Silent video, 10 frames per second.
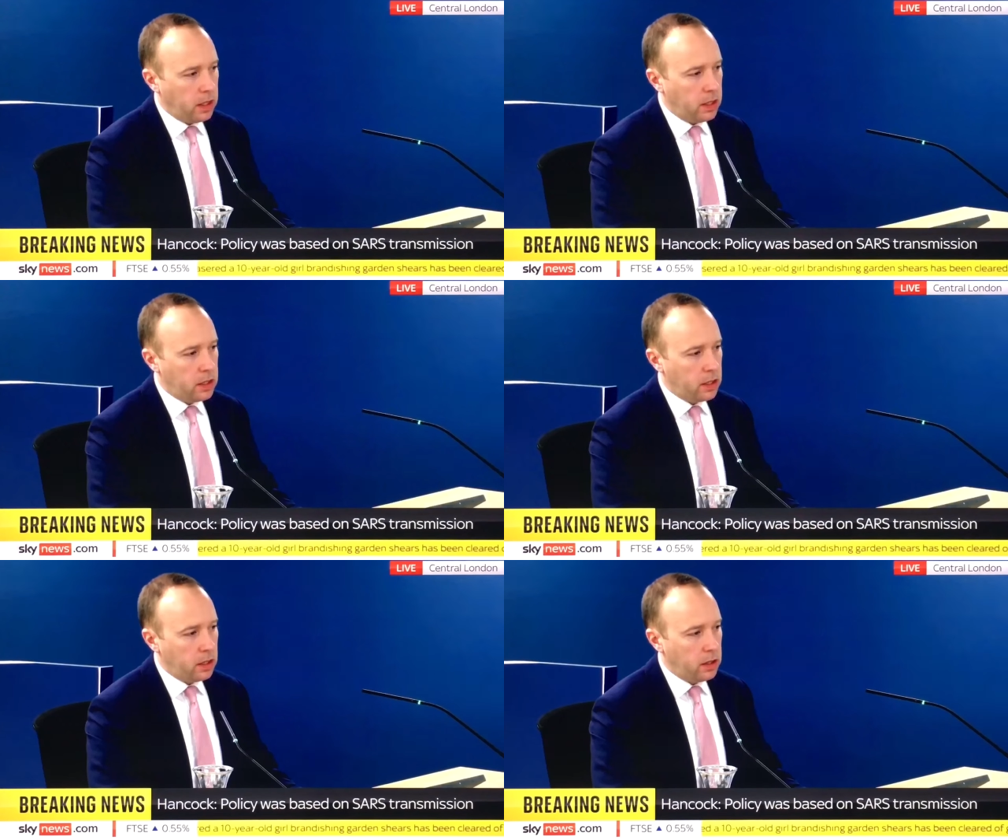
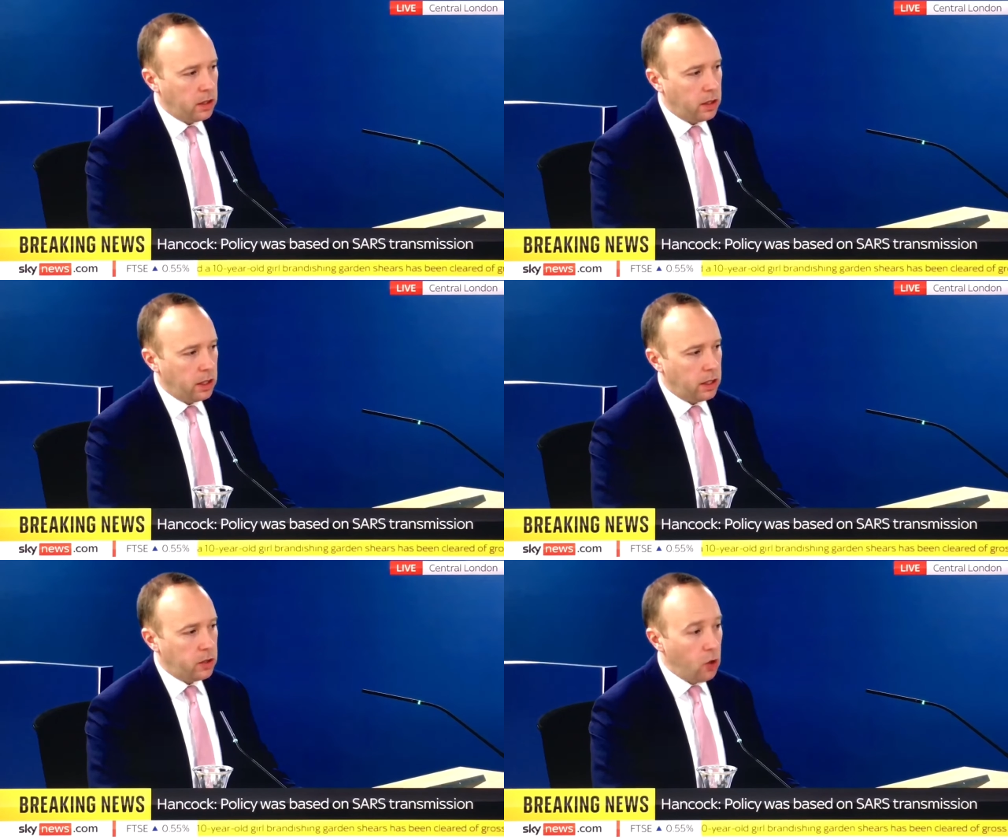is,
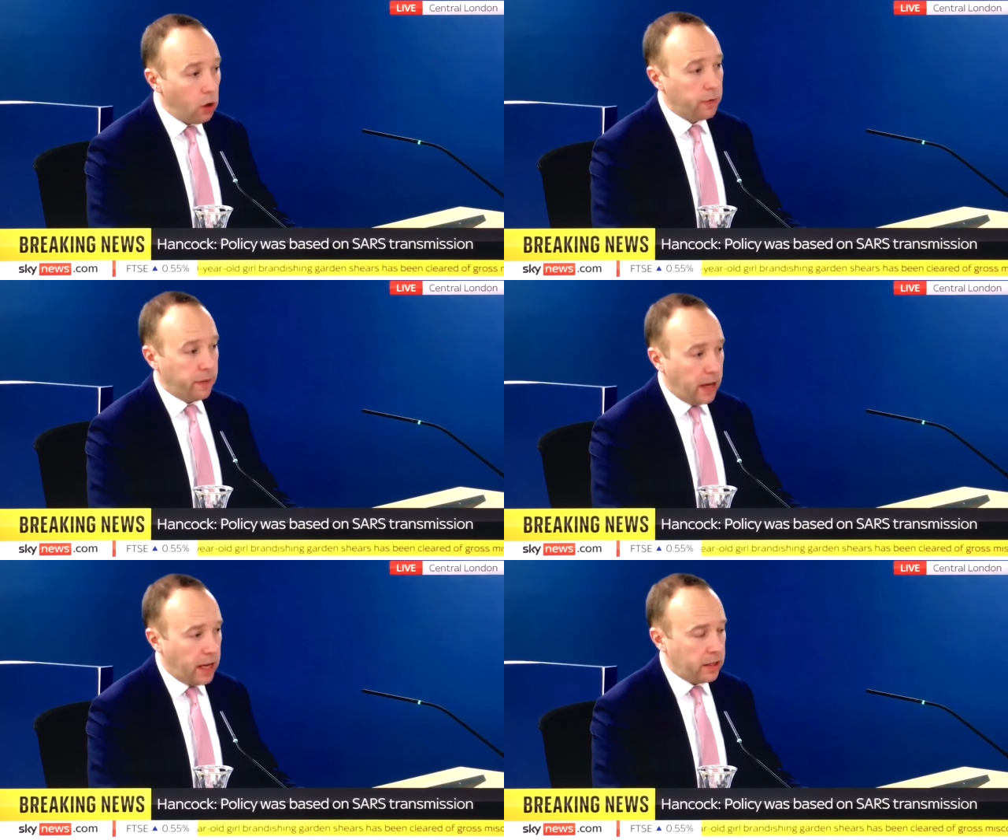it is not
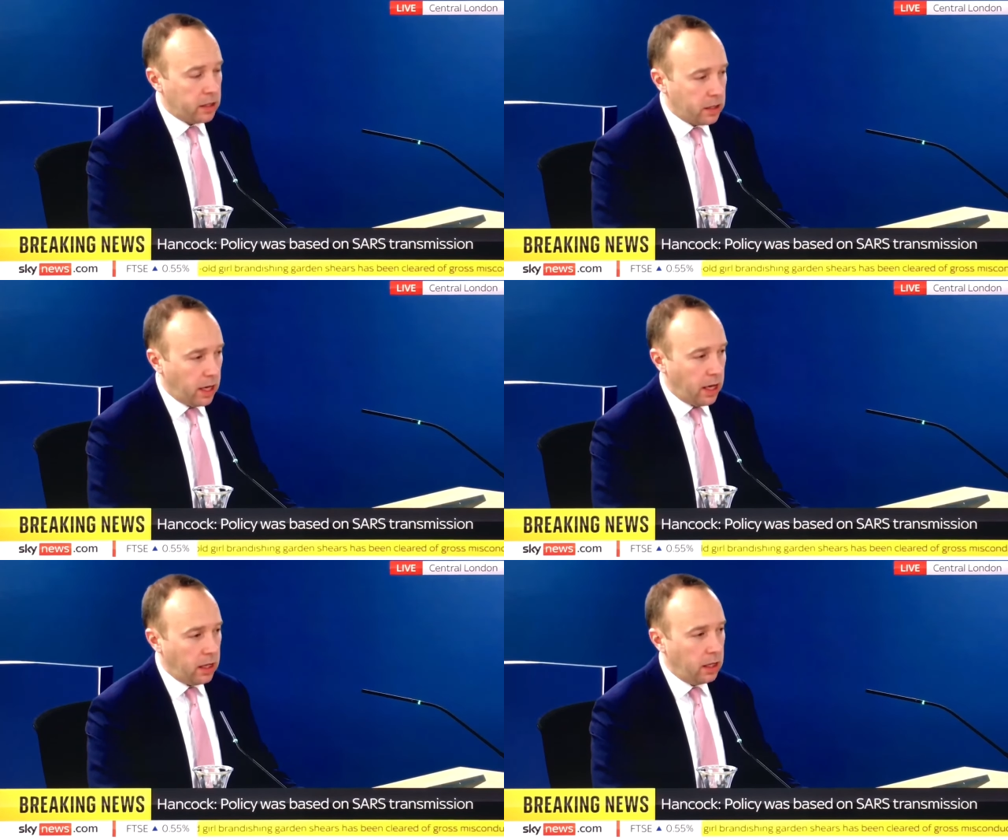fair to
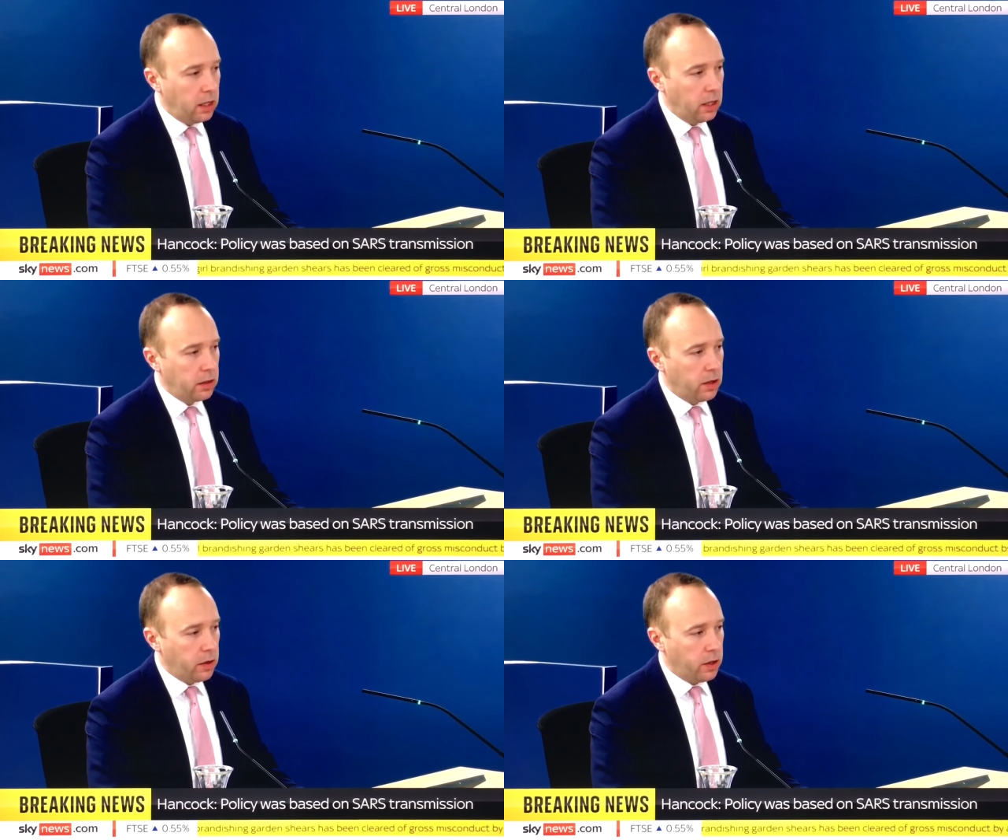say
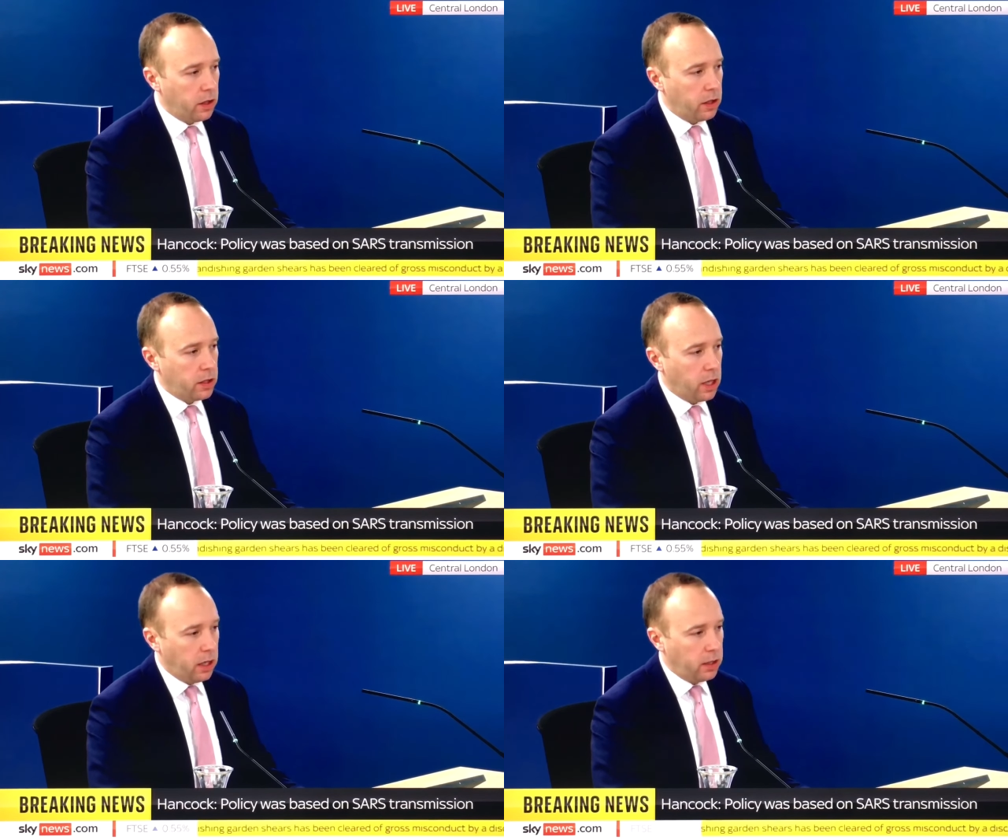that the
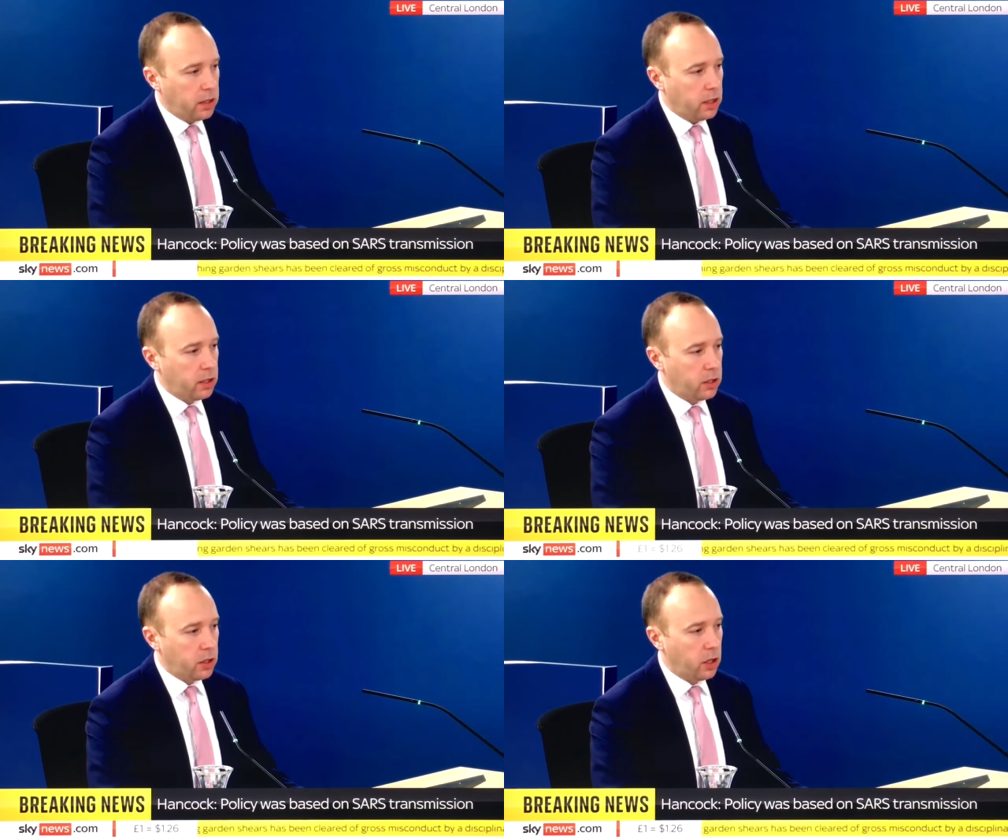
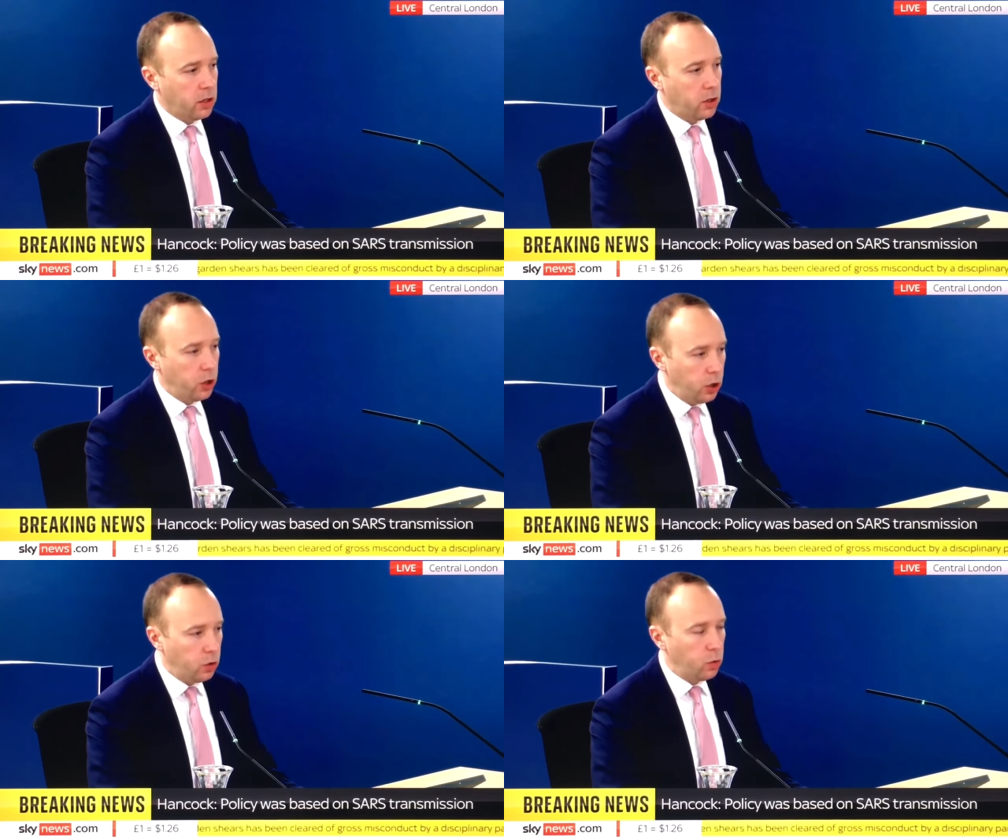scientists
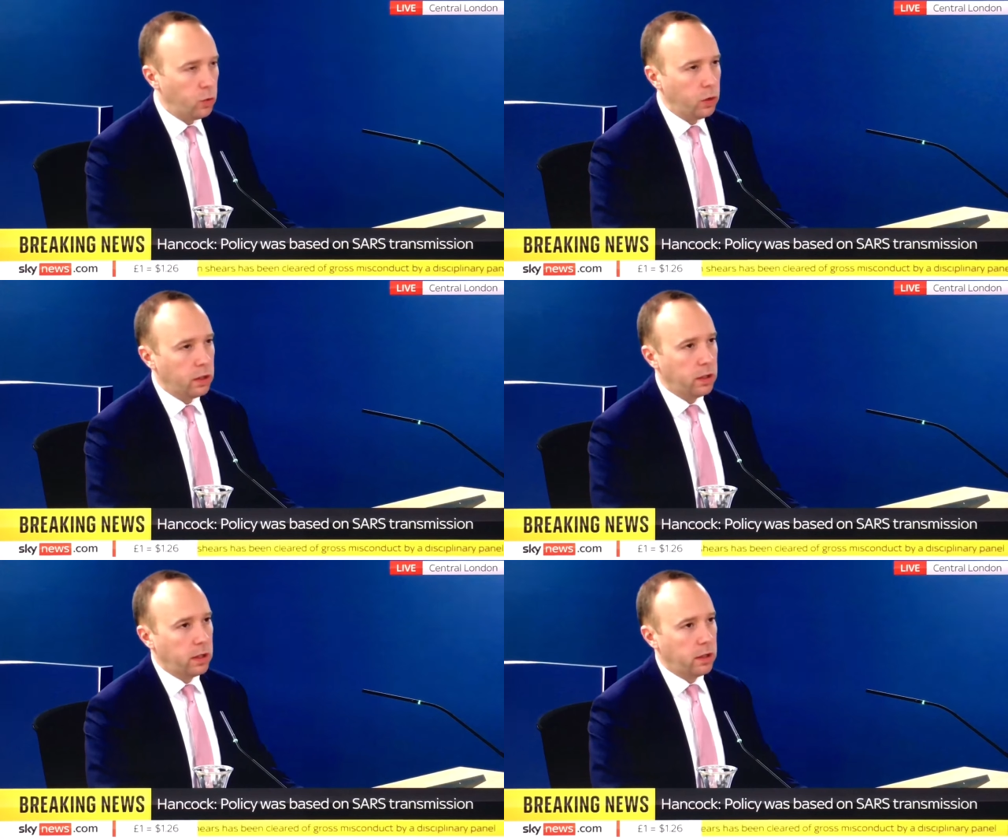knew
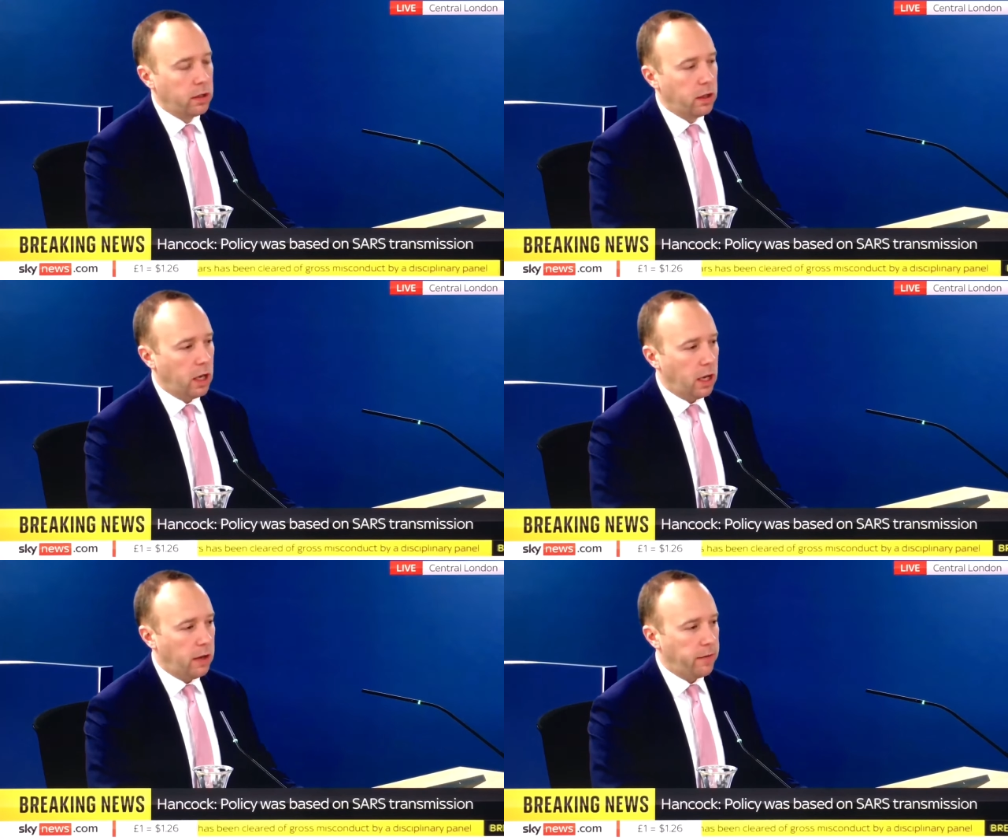
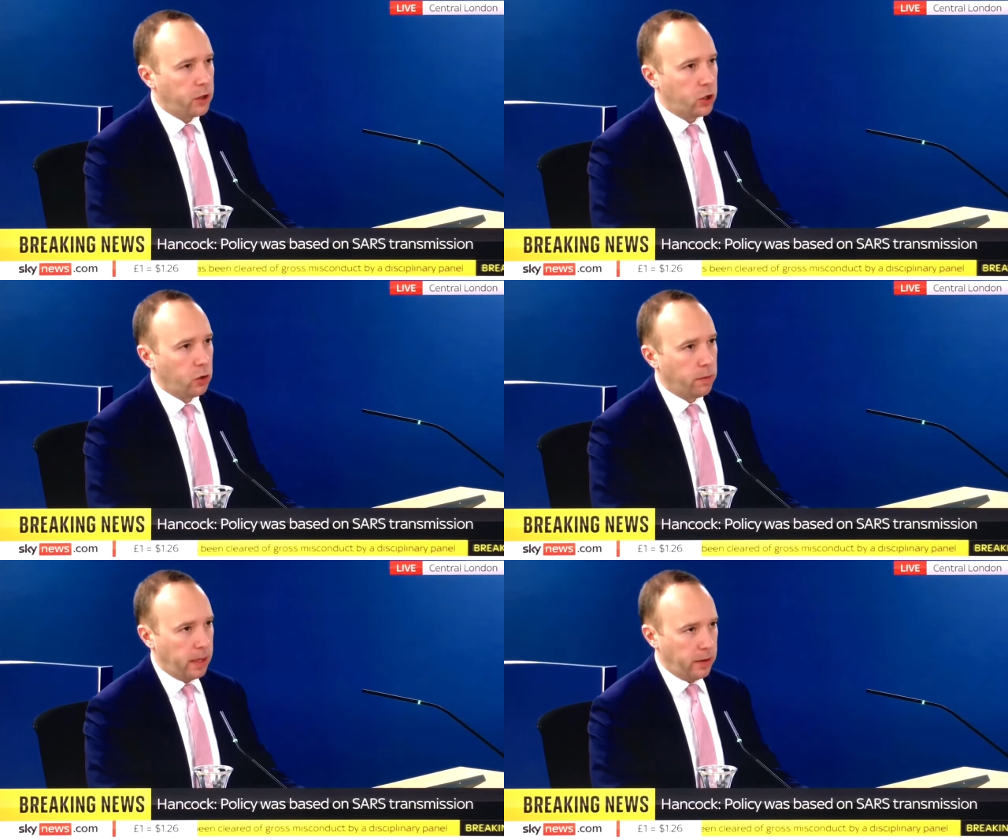uh, for sure
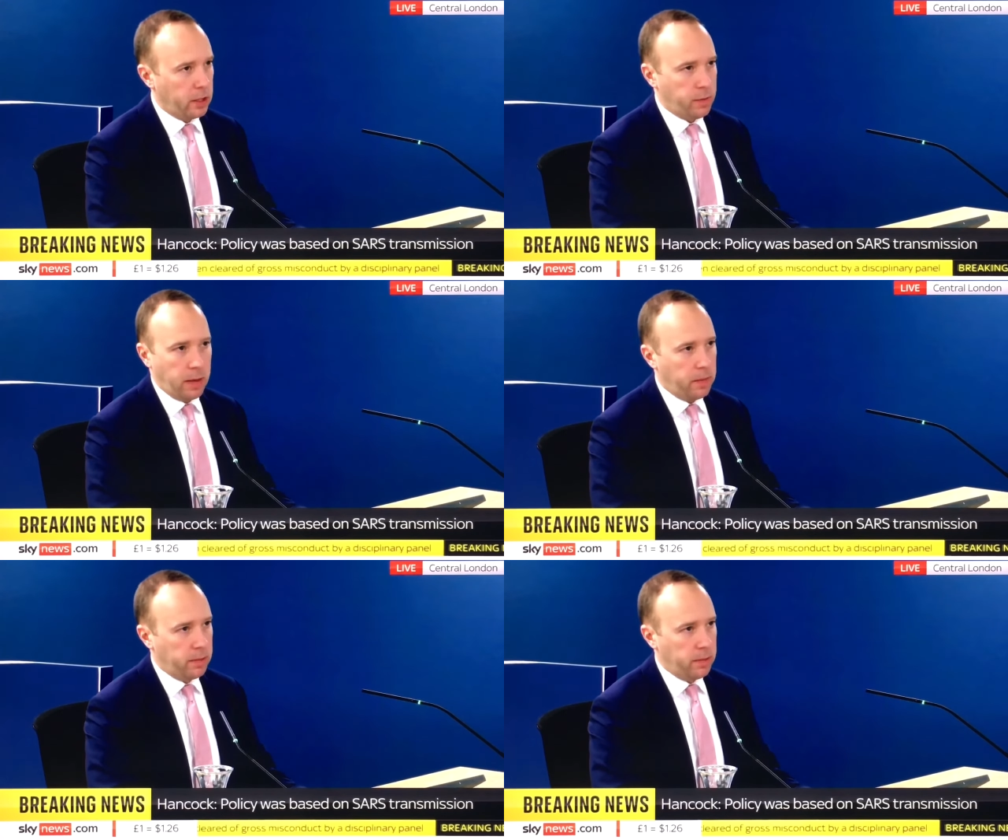about this by mid